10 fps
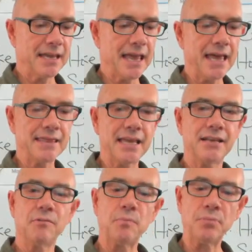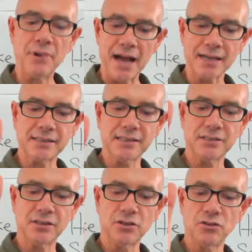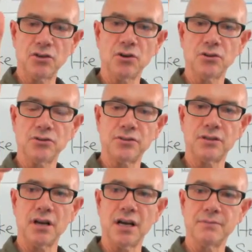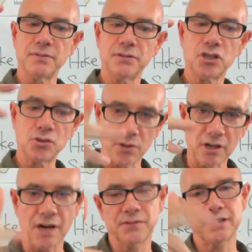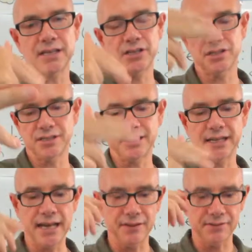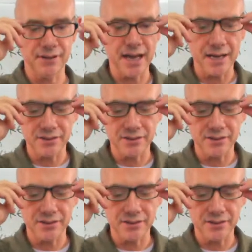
and then practice those um, short conversations together, okay?